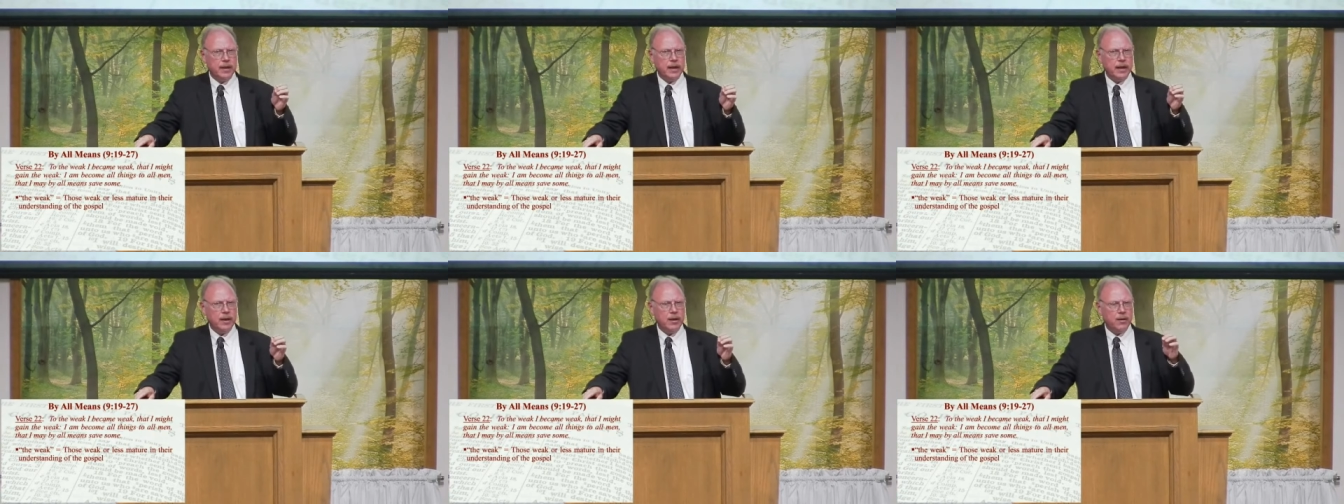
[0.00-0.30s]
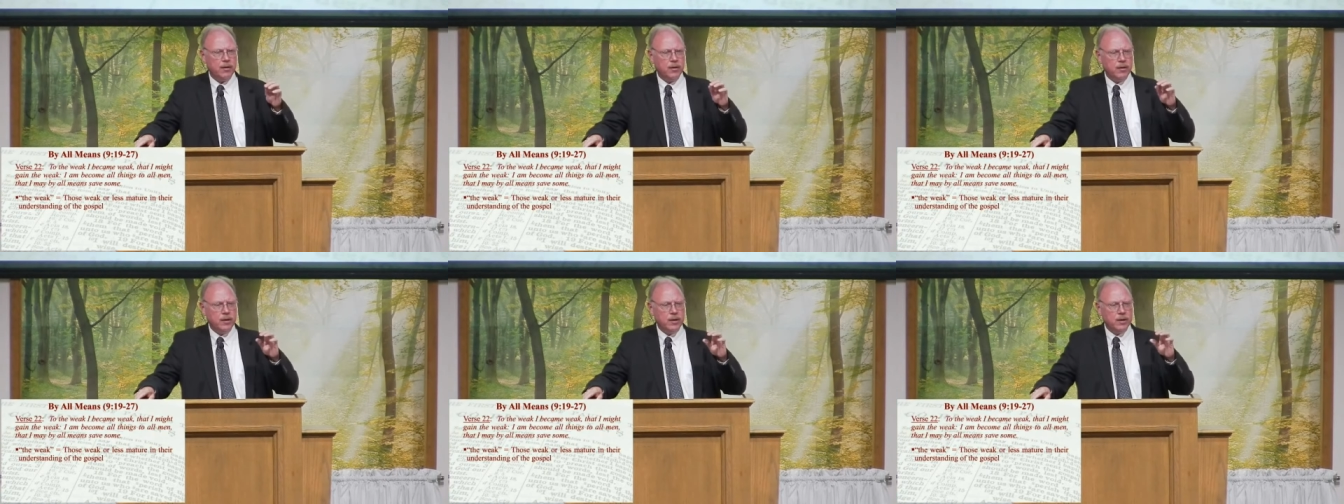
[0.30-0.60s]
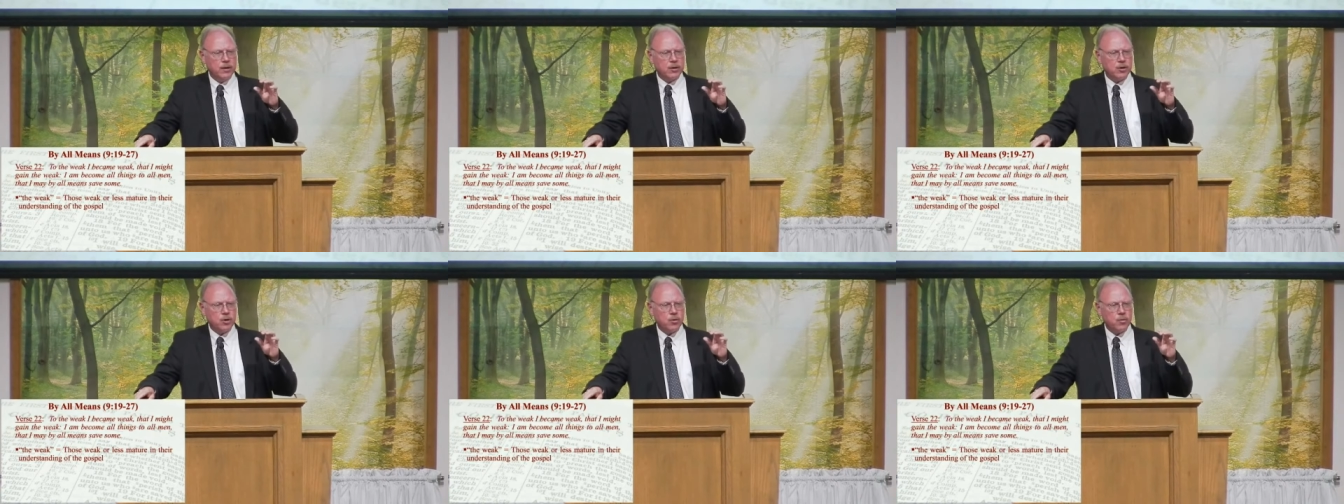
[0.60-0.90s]
how
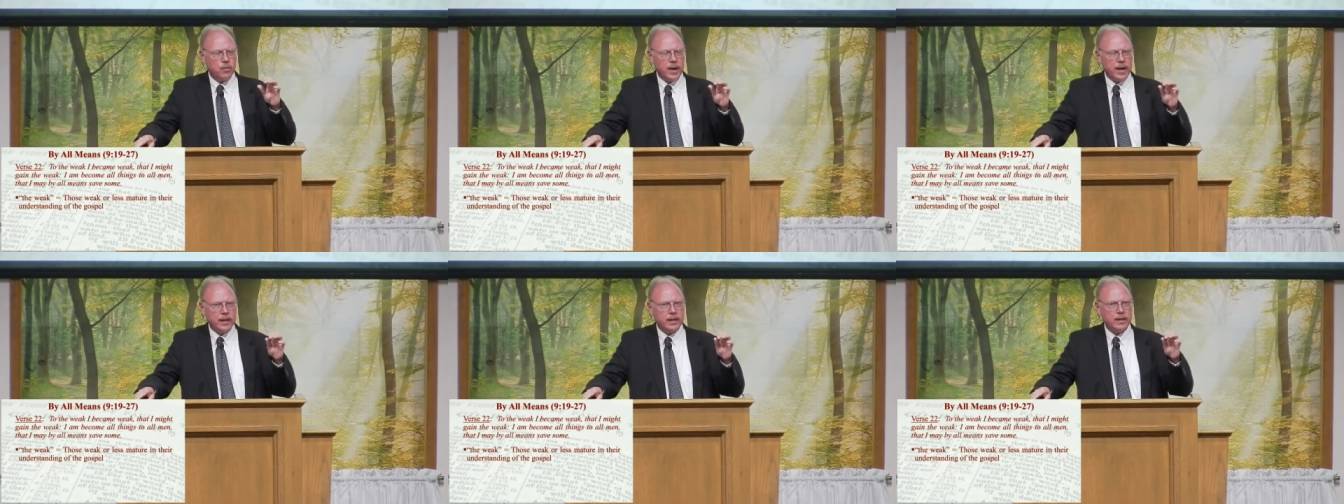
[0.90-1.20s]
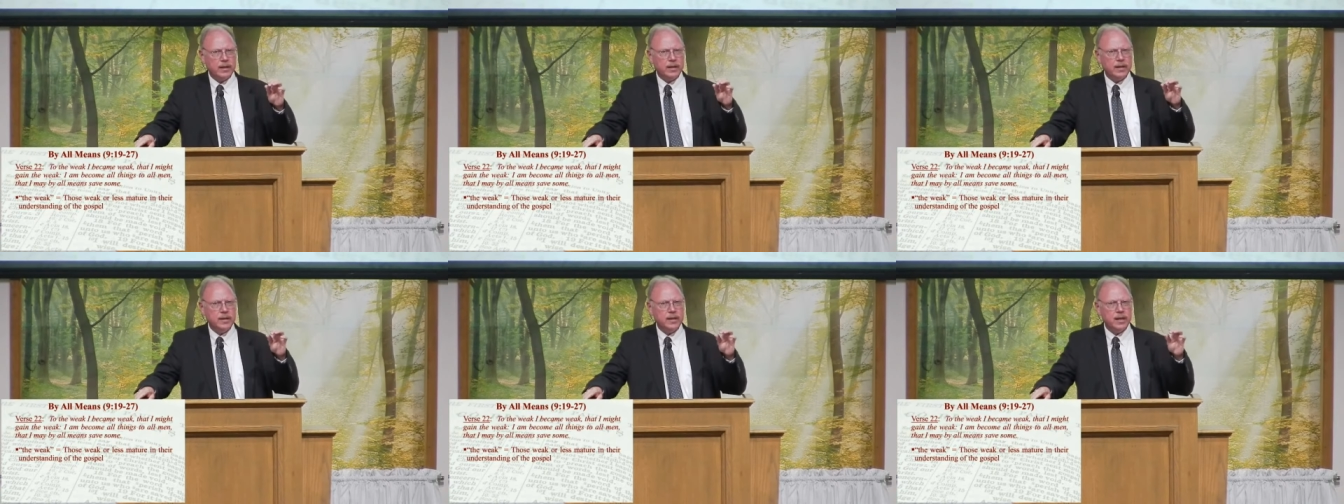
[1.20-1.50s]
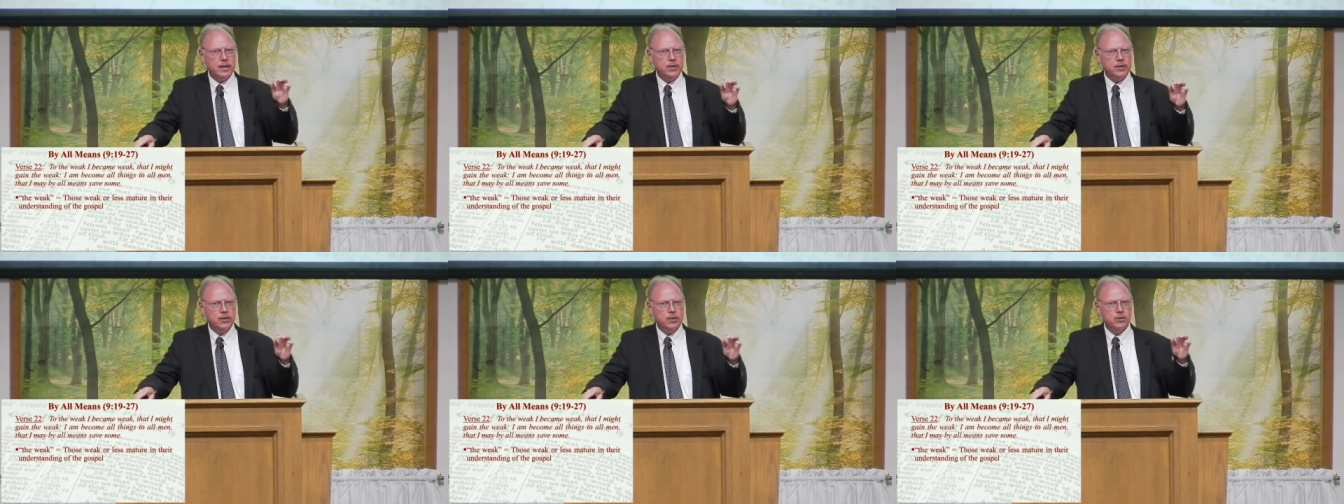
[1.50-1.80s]
correctly
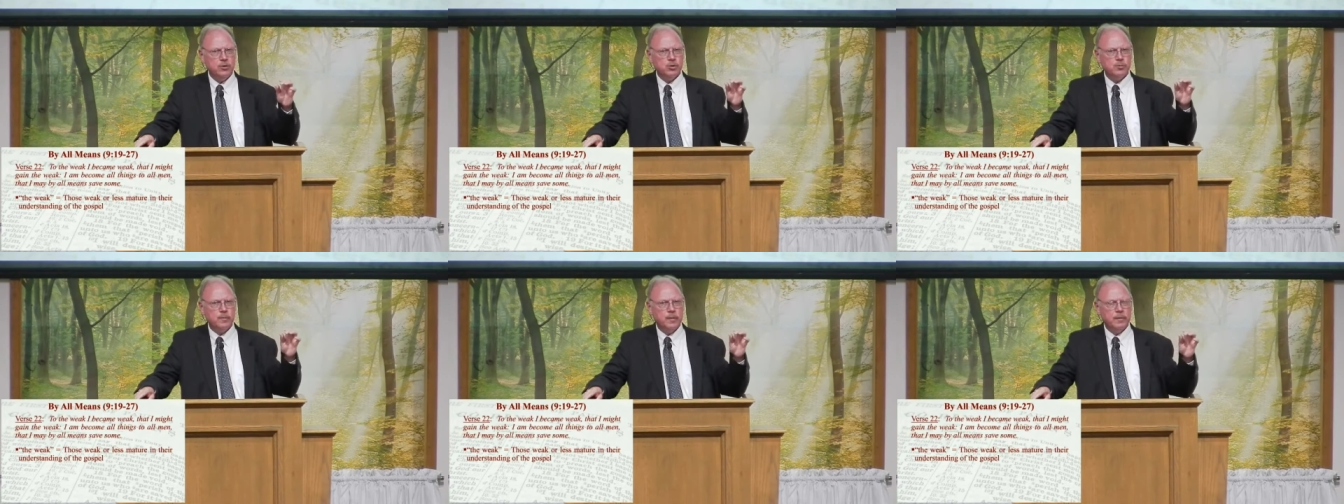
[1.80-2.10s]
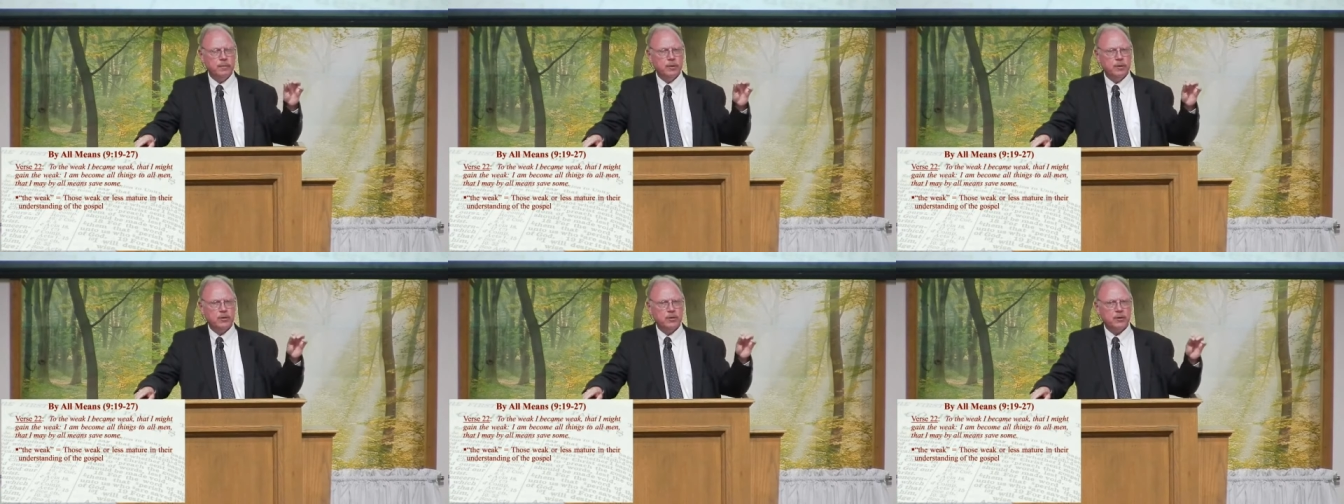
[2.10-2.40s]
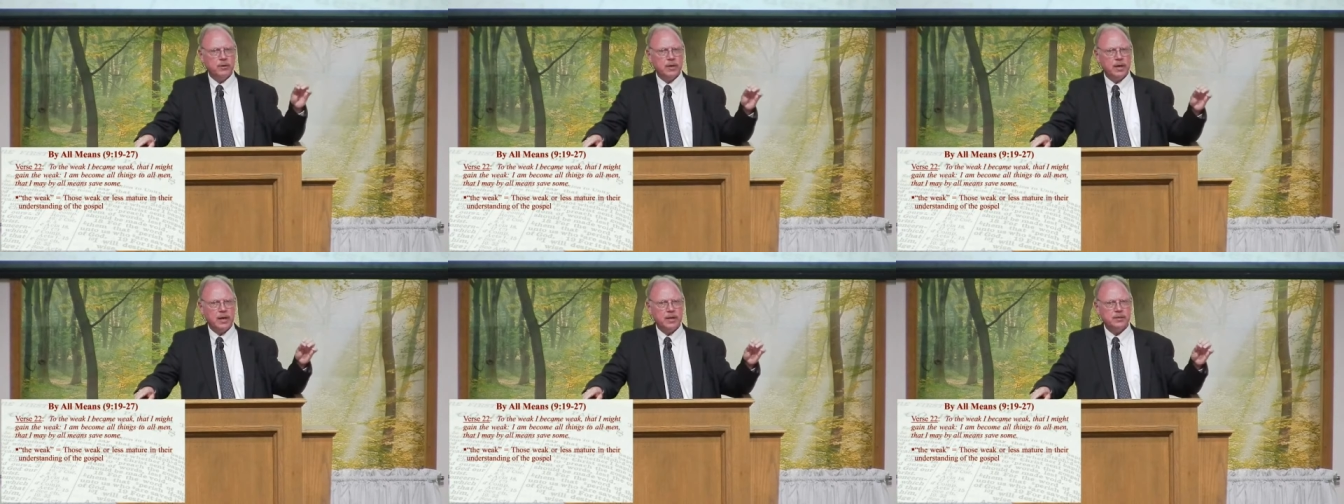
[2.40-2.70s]
they use biblical
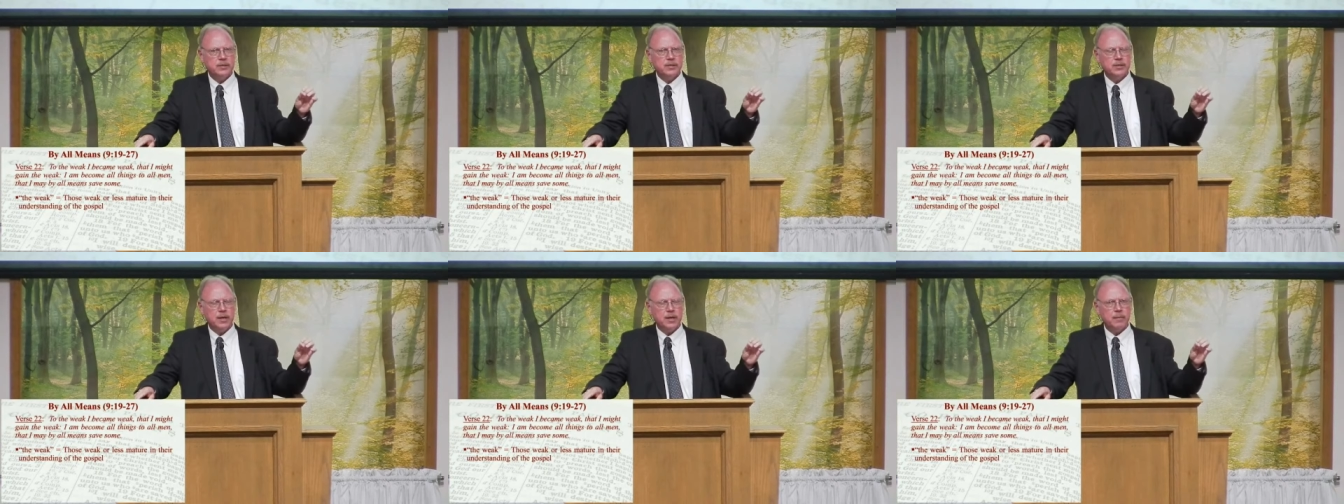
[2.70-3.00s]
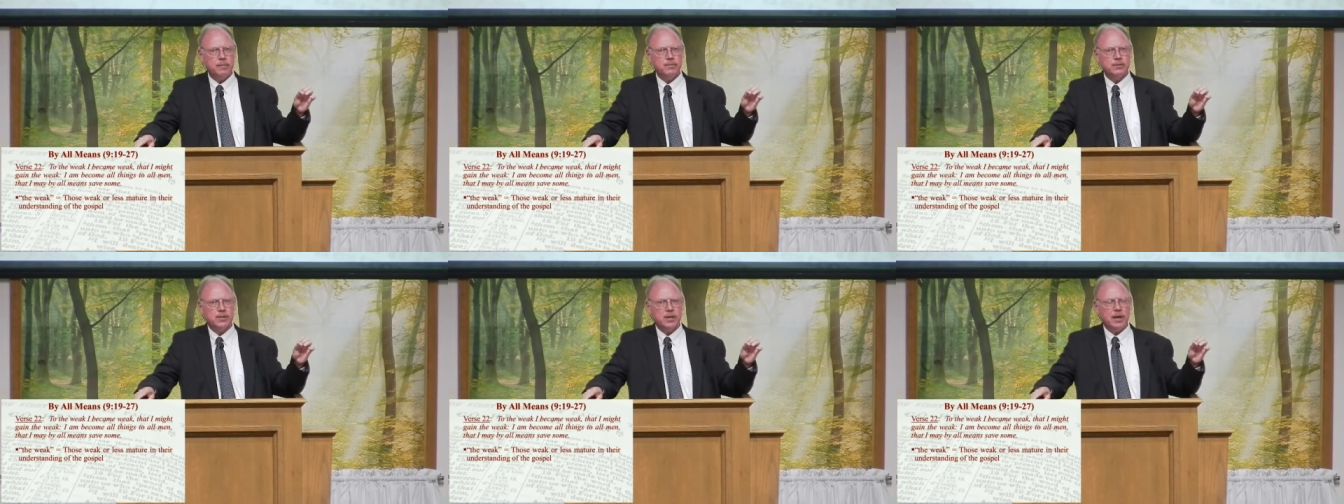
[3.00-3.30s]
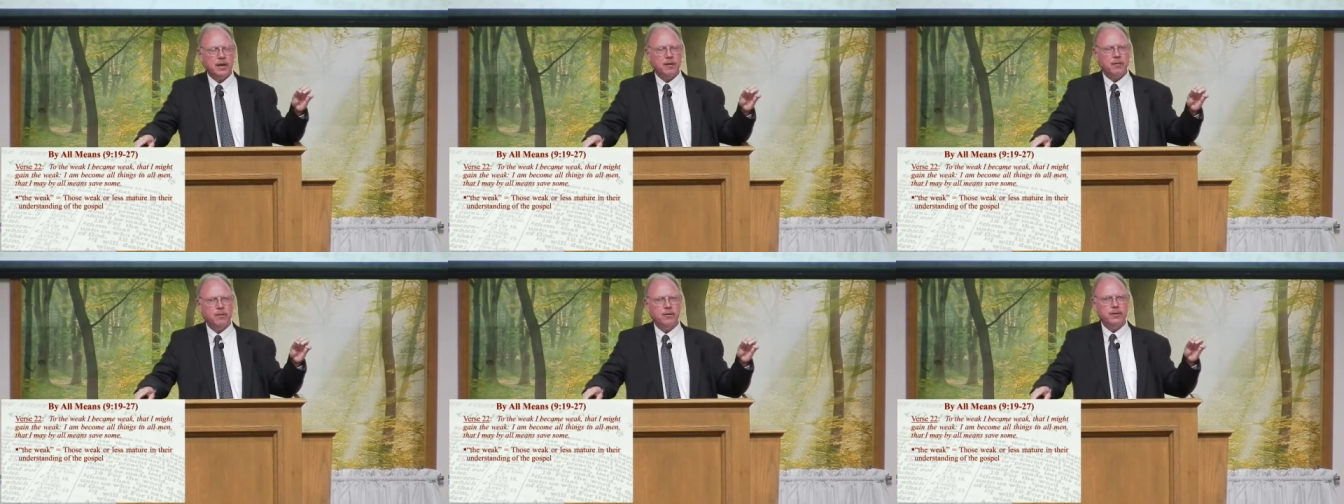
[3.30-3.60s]
concepts,
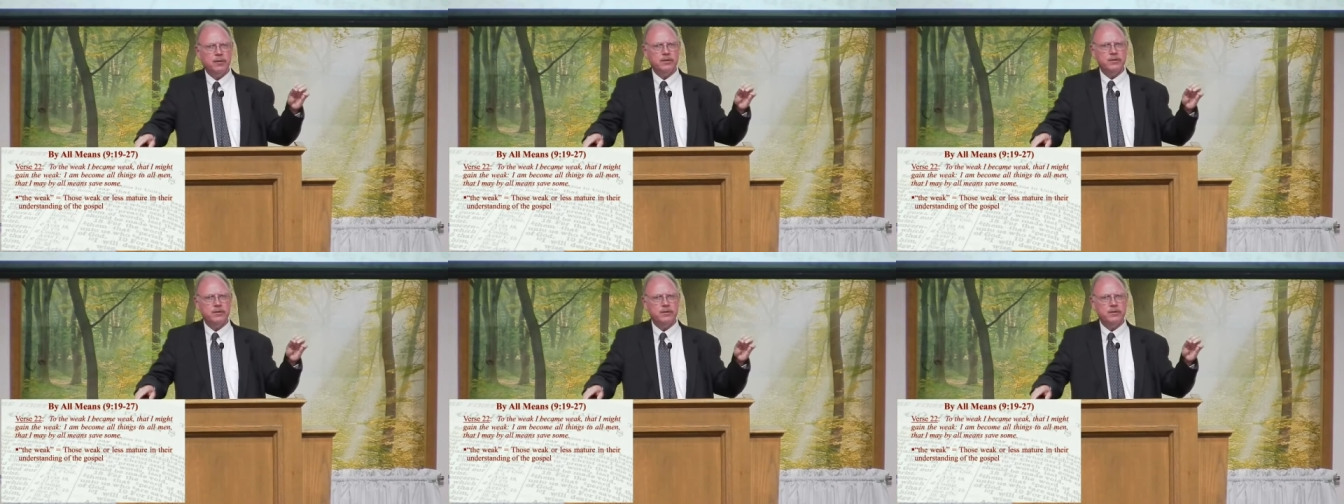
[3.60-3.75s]
how